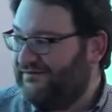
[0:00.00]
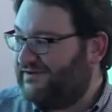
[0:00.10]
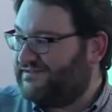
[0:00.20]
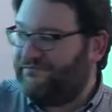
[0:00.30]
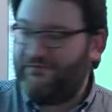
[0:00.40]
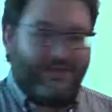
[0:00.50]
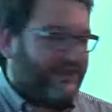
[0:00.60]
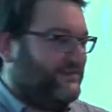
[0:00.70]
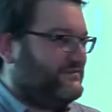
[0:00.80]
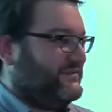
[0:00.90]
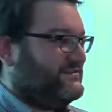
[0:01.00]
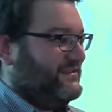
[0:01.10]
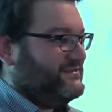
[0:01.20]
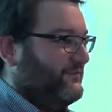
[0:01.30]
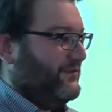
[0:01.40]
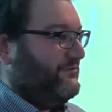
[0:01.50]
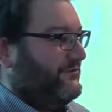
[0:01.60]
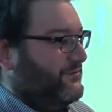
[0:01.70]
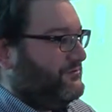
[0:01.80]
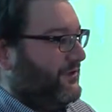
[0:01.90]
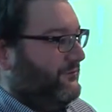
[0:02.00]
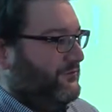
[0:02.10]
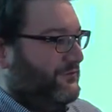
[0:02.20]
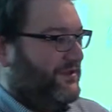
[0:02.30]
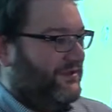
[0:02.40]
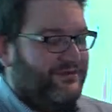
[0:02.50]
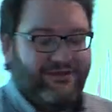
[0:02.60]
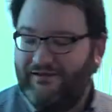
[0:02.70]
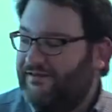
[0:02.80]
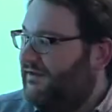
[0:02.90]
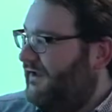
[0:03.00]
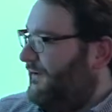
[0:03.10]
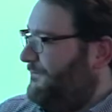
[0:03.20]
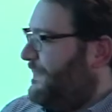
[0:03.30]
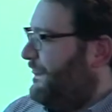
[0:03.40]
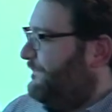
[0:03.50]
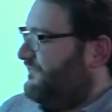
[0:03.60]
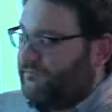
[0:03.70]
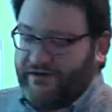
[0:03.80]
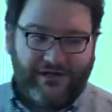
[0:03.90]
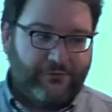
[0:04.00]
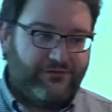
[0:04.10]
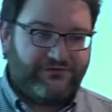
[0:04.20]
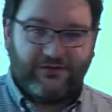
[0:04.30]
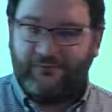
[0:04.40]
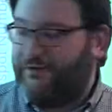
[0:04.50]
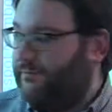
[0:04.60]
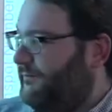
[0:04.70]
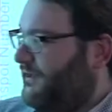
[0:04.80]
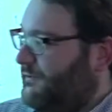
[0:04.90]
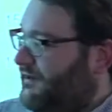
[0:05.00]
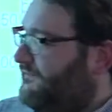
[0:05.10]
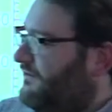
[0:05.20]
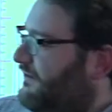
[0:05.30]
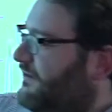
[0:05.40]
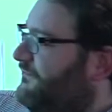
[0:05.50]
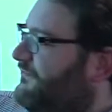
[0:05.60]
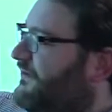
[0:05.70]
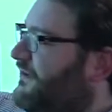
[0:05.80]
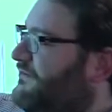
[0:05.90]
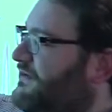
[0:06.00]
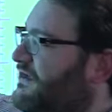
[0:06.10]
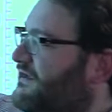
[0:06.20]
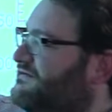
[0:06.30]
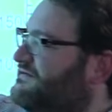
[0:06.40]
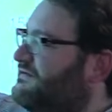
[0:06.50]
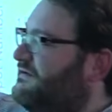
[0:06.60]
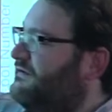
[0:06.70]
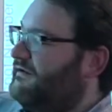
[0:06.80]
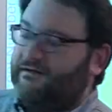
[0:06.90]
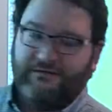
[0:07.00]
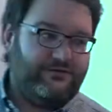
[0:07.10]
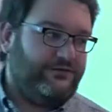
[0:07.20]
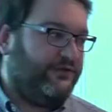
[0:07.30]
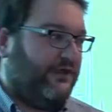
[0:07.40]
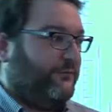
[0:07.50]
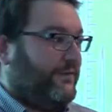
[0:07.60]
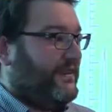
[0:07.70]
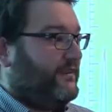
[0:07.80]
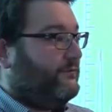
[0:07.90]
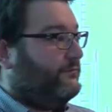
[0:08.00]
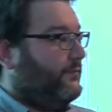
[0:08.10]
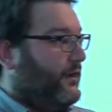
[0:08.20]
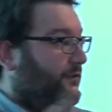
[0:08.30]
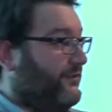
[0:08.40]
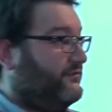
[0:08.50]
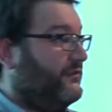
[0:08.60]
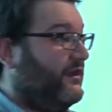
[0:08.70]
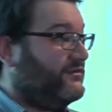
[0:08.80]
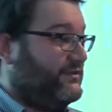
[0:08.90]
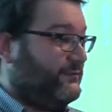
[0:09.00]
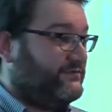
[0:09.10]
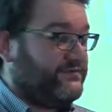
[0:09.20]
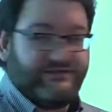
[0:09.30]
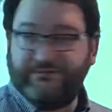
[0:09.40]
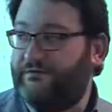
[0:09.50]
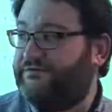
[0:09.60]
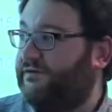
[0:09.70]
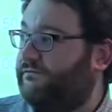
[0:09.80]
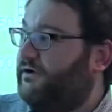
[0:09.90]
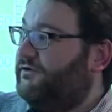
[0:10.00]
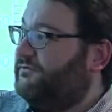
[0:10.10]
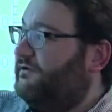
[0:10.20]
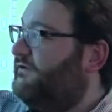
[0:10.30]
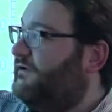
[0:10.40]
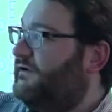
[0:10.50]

except for back in 16-something or other, which we'll come to in a minute. So right now, we're at solar minimum. However, every 11 years, you can have a peak where there's a large number of sunspots, several hundred